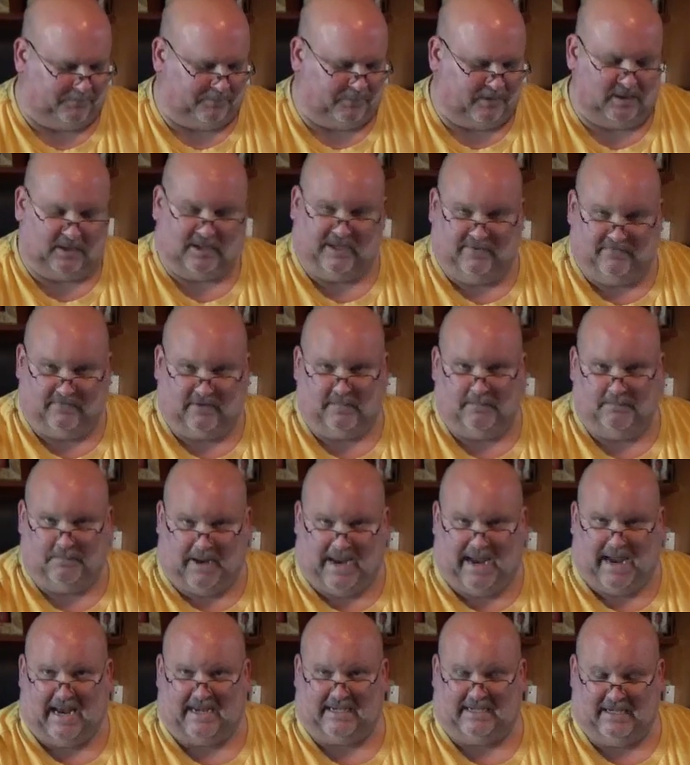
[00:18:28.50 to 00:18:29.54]
You're giving a
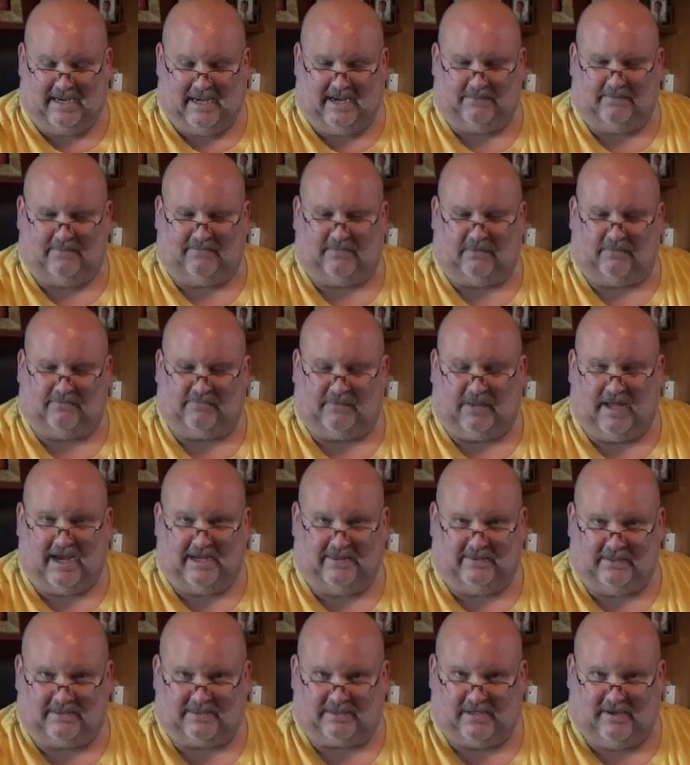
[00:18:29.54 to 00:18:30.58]
bad name if you're flying
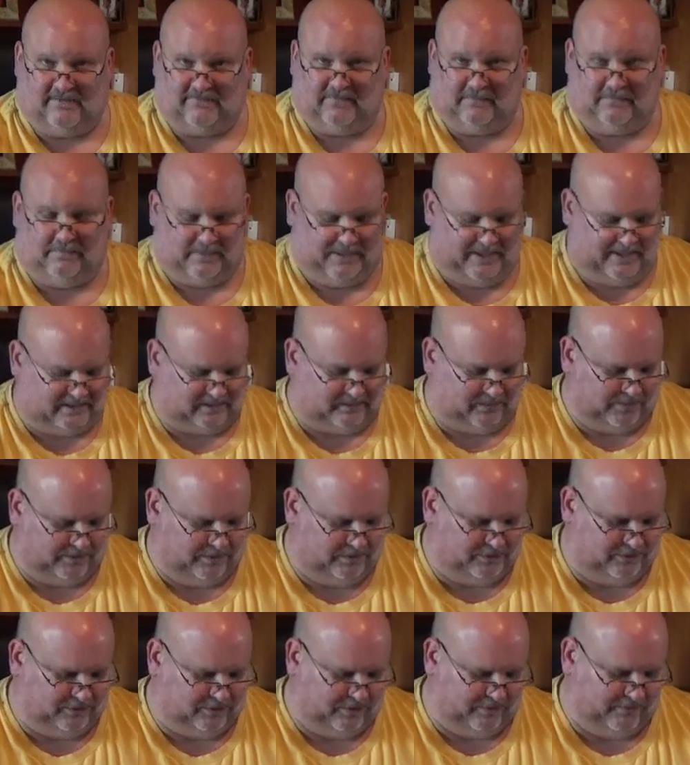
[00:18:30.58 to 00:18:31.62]
this stuff in place where you
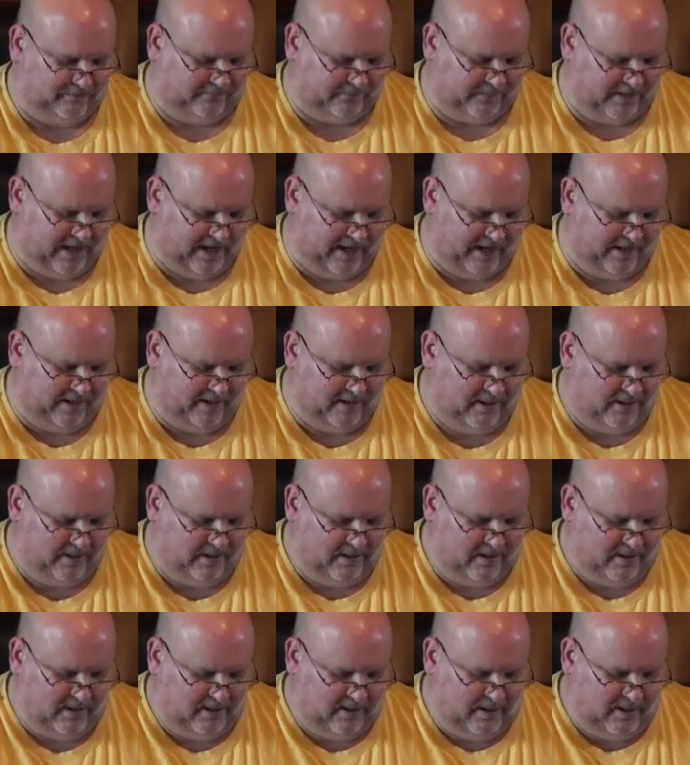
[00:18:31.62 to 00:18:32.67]
shouldn't fly.
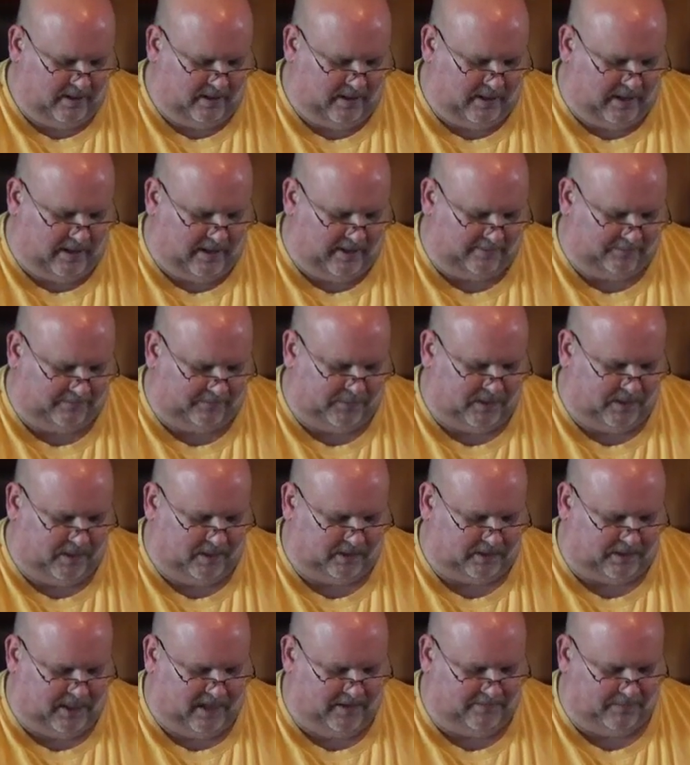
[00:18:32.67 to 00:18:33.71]

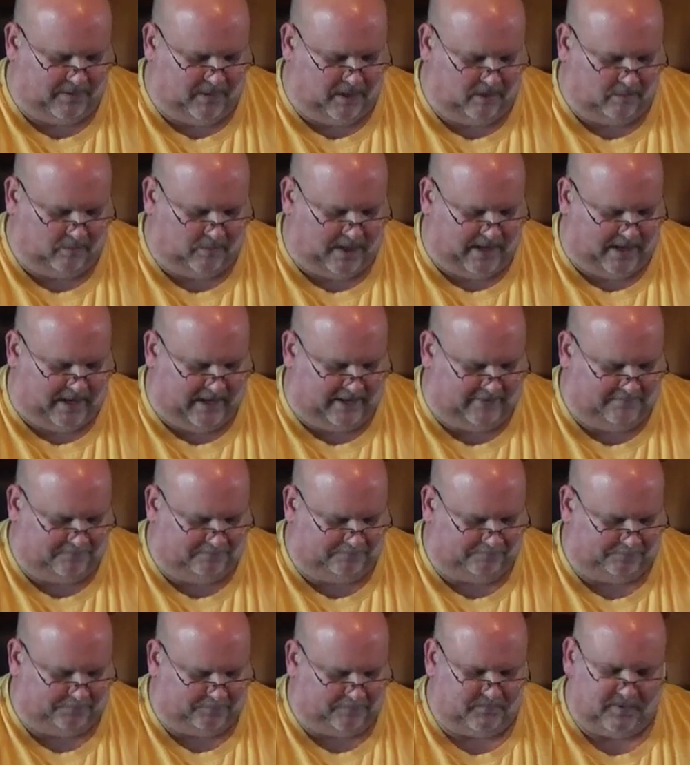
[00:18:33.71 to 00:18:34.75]
Keep away
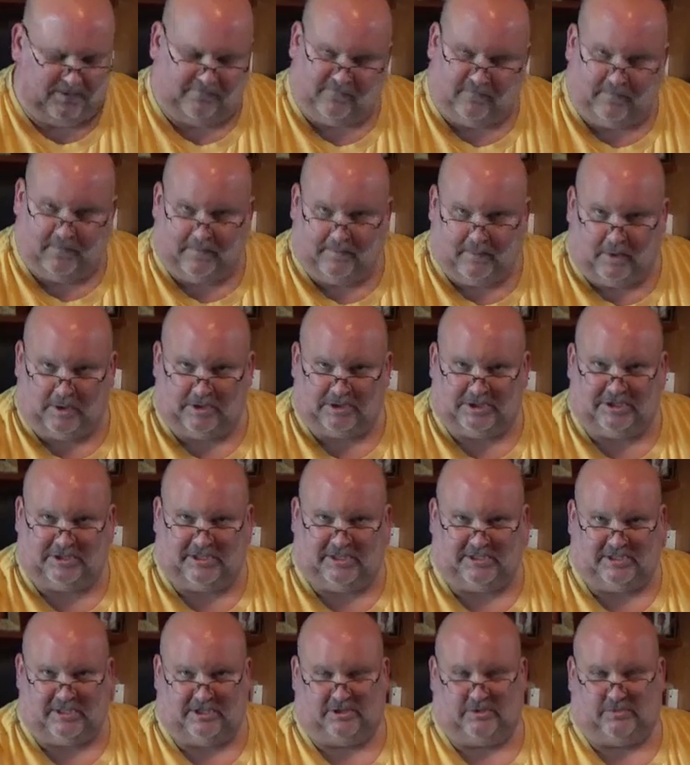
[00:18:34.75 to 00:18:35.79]
from emergency
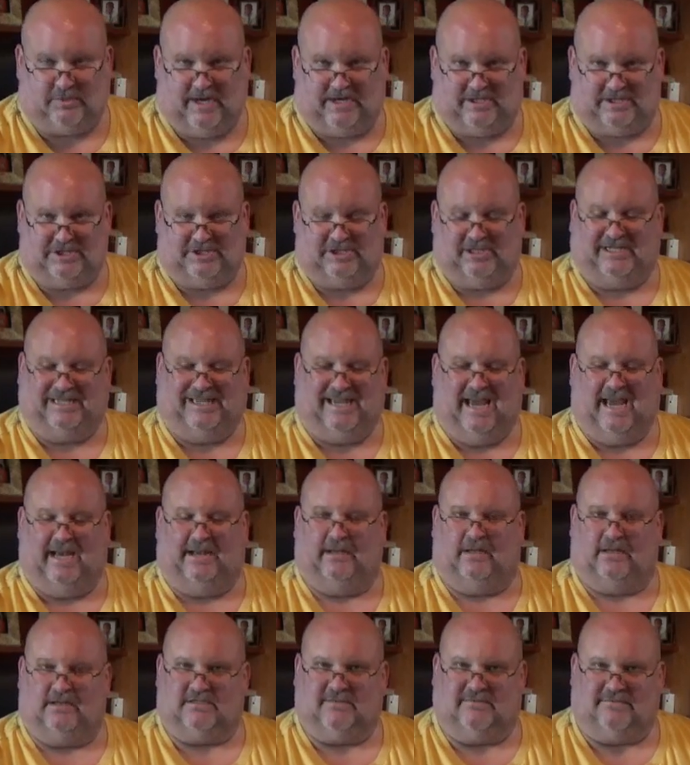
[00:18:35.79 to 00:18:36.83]
situations. Again,
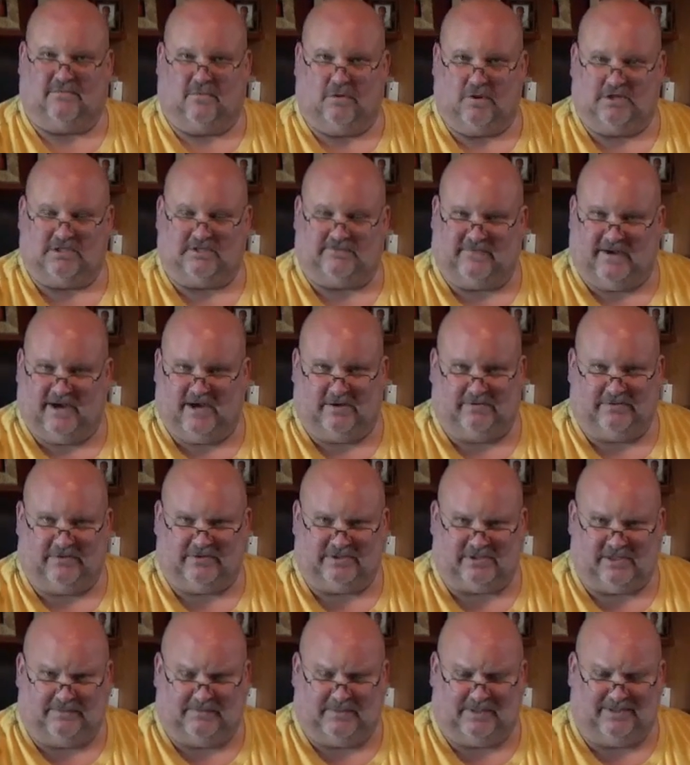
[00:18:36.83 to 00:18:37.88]
there's a forest fire, there's
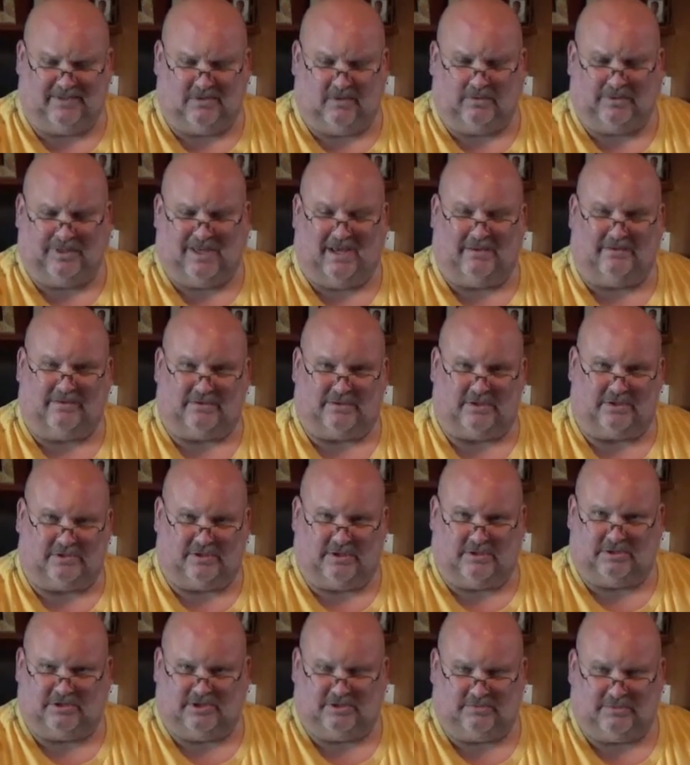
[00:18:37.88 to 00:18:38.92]
something going on, there's a
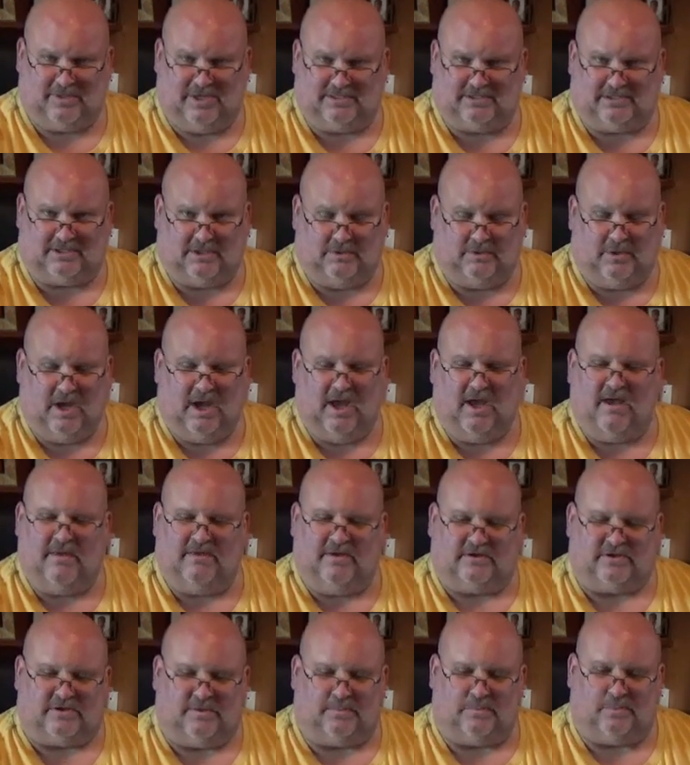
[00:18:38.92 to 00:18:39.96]
search and rescue,
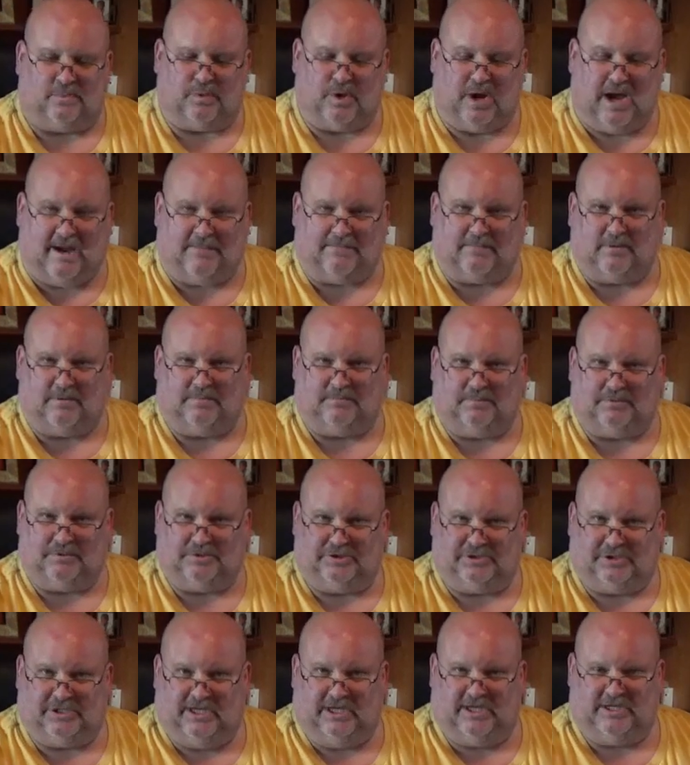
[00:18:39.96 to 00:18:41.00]
there's a proper
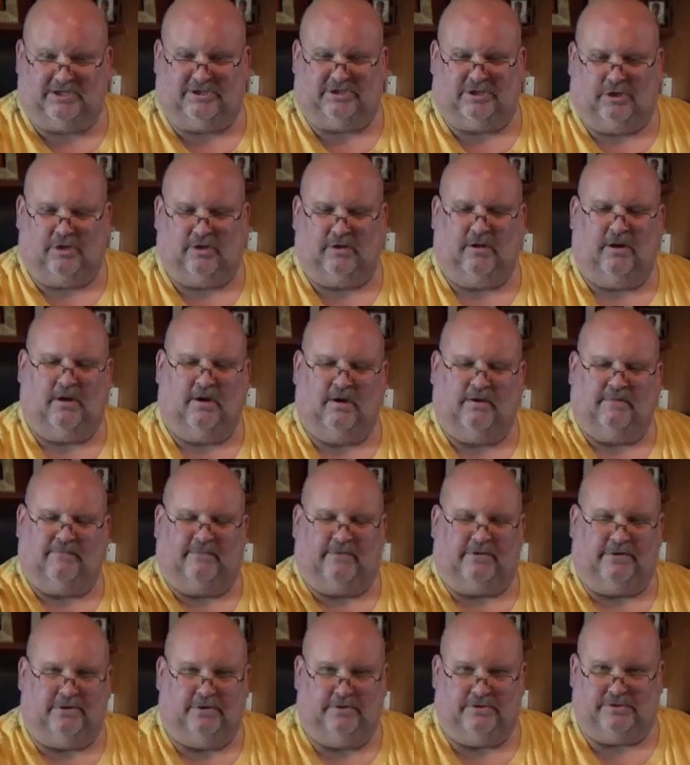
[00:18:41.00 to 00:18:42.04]
procedure
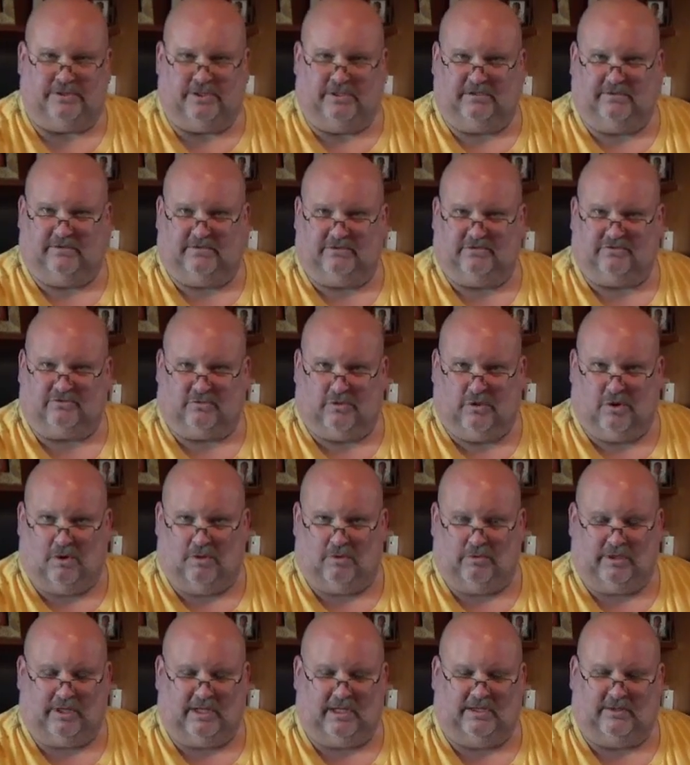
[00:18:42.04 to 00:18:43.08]
for using the
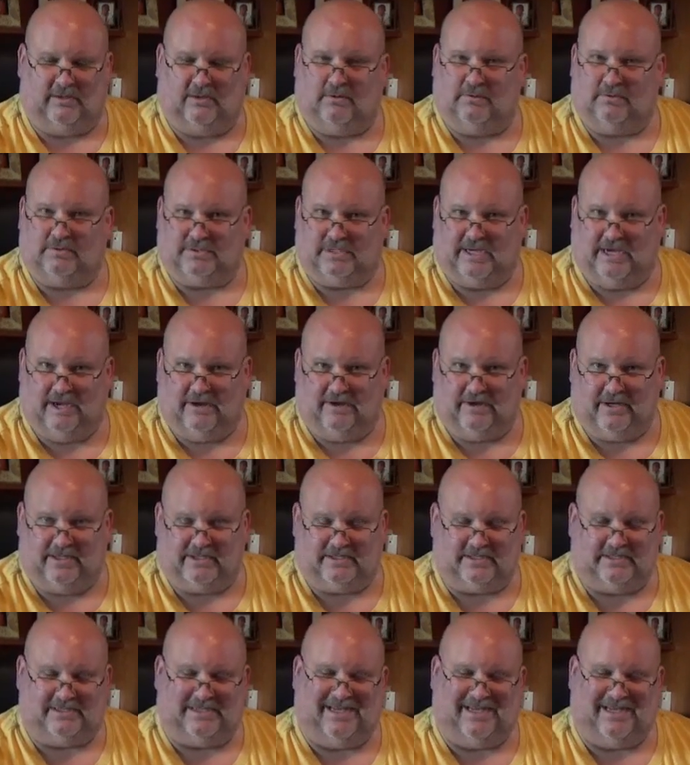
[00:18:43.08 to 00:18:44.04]
drone in those areas.